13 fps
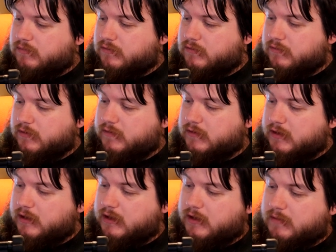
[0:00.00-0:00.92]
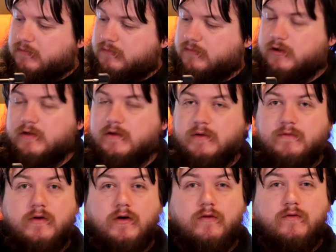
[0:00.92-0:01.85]
pretty damn
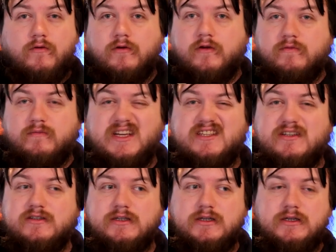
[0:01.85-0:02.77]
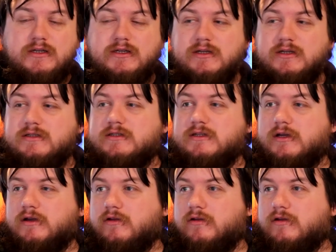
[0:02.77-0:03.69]
far, 4.5 meters.
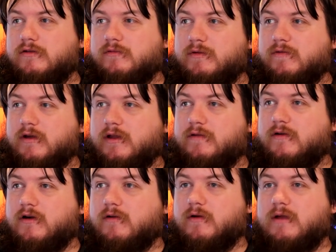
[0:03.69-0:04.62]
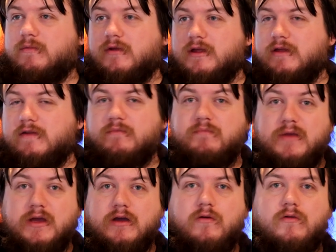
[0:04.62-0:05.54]
So you have to be fairly far away, but it is a
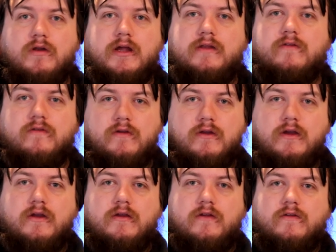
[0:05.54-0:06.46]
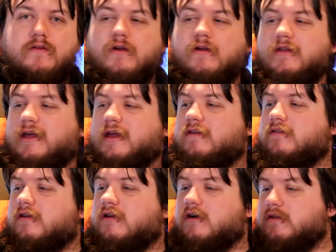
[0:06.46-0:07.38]
big old lens, so that
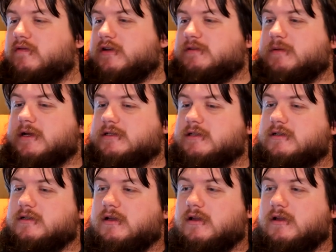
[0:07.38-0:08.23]
is kind of expected.